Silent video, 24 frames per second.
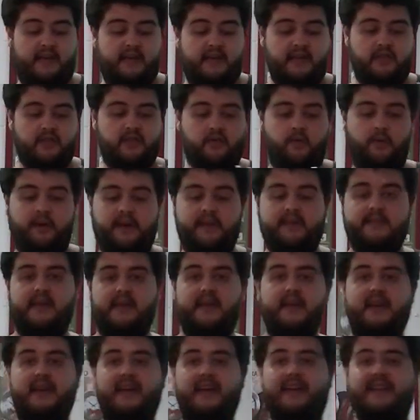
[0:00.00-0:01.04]
it is great.
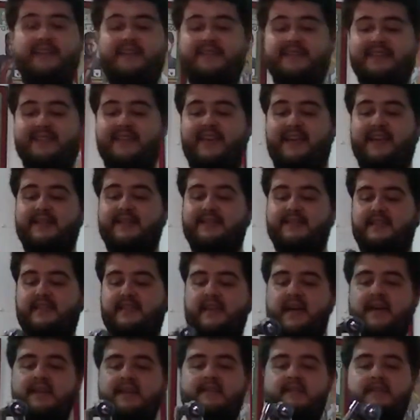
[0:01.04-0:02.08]
And it takes
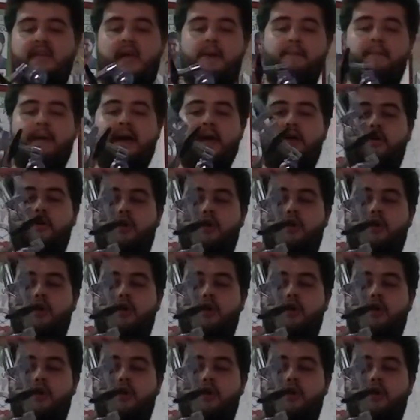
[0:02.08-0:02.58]
just a matter